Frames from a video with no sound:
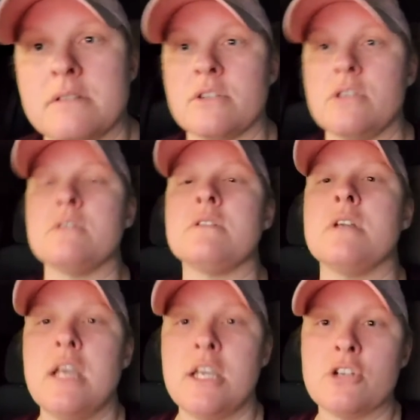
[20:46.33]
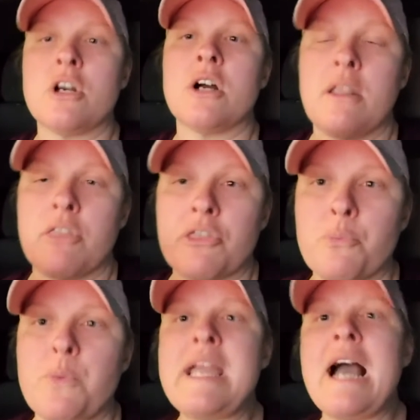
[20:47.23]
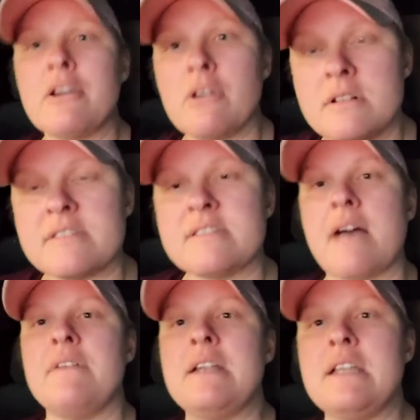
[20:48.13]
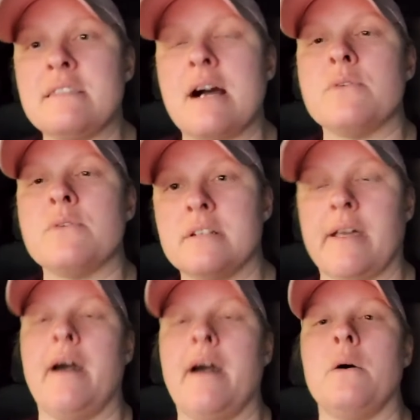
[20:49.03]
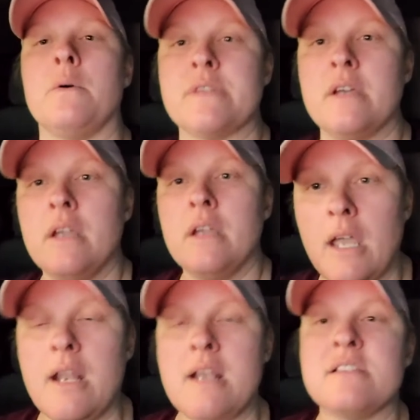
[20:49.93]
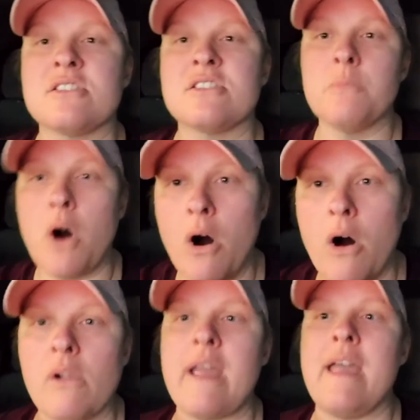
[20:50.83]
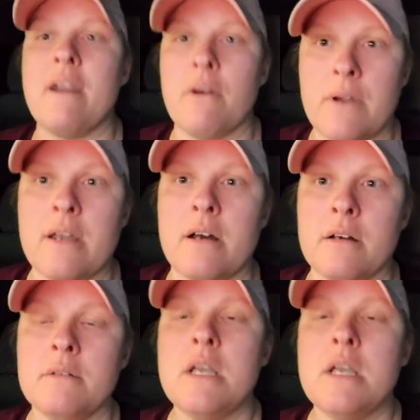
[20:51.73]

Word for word: So you're you're talking three hundred and seventy thousand cows in a small area.